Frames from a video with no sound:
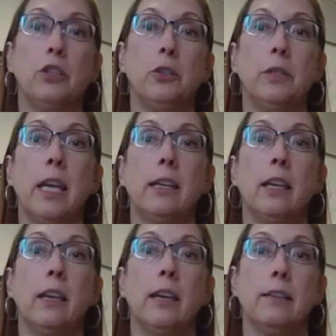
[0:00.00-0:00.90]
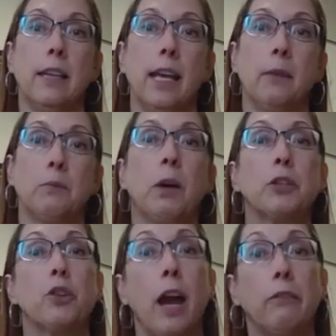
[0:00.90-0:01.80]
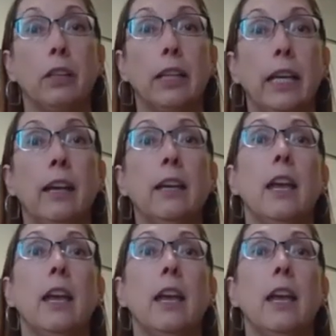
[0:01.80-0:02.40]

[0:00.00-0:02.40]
to taking exams while traveling.